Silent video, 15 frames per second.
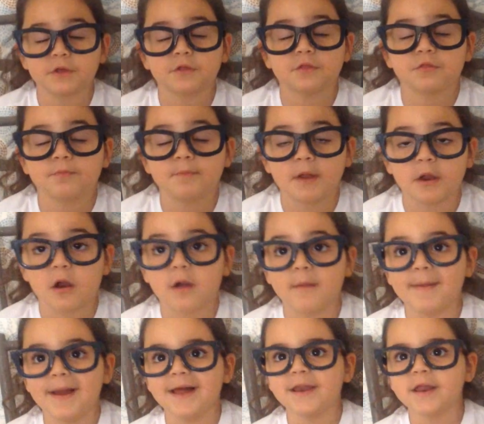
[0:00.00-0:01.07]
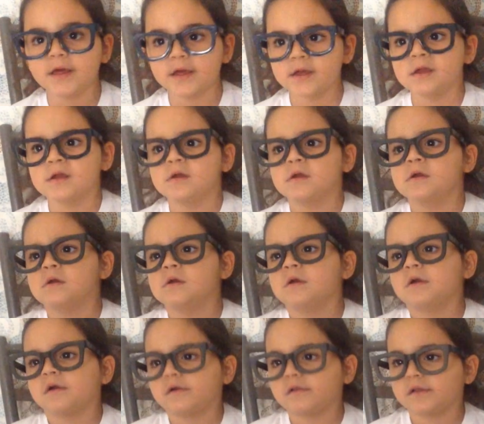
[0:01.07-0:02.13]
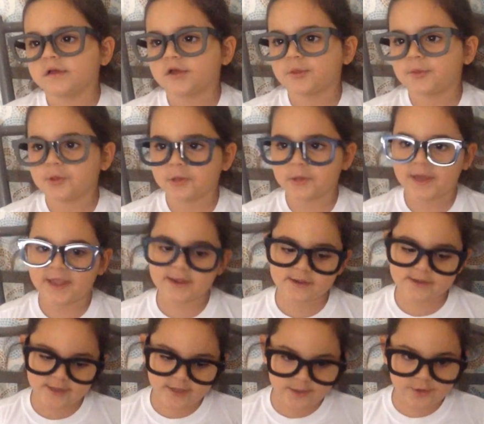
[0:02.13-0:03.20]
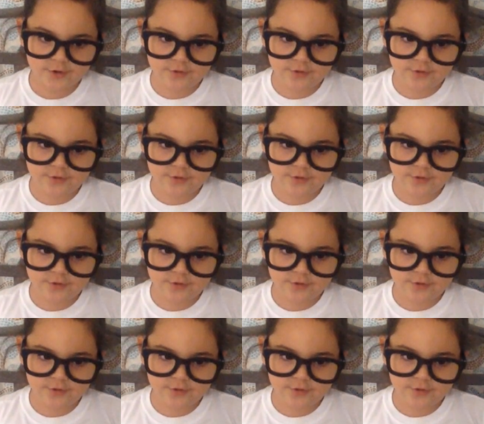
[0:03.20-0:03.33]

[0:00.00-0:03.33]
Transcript: experiment, click the link in